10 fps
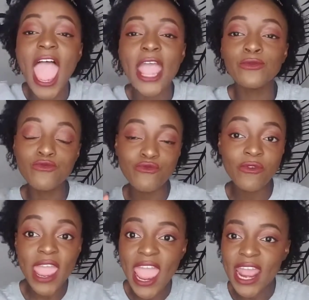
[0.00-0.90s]
And
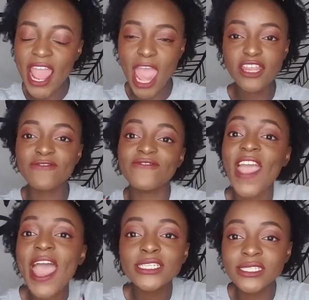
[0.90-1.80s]
ran as
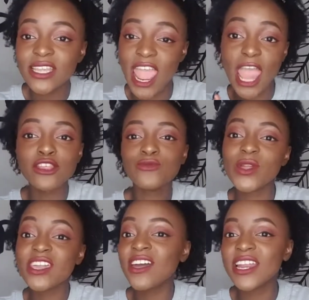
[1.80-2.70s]
fast as
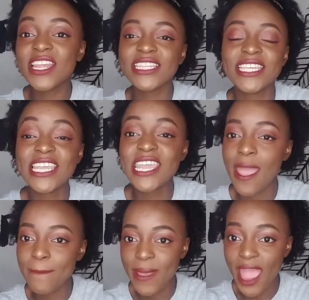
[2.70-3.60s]
we could to
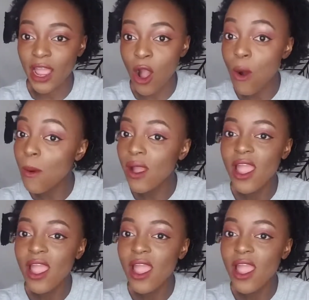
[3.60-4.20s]
get back home.